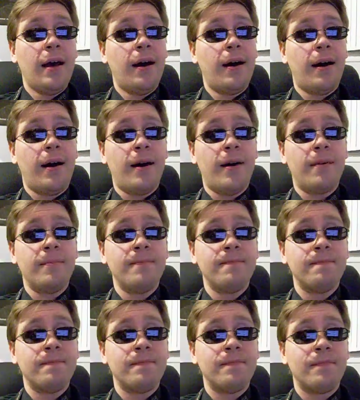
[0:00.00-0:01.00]

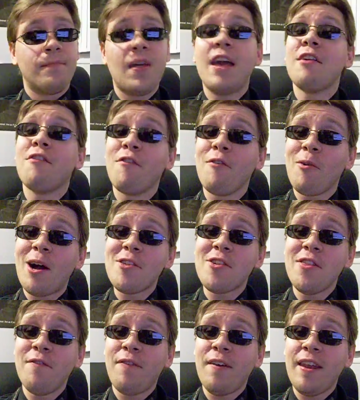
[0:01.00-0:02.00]
Um, Thanks for
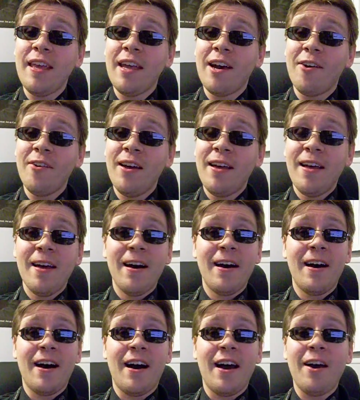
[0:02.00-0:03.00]
watching the video.
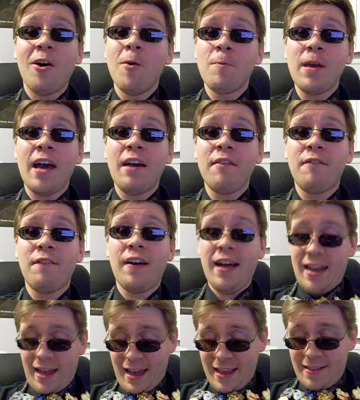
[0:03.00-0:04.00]
I hope you had
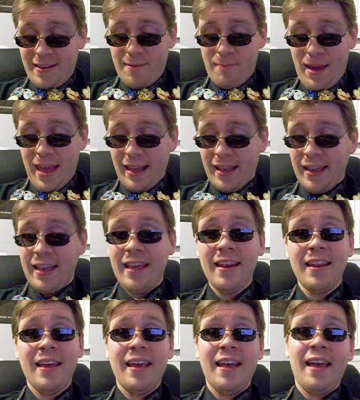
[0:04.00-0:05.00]
fun. I did making
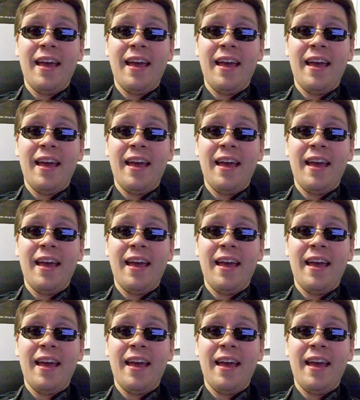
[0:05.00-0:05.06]
it.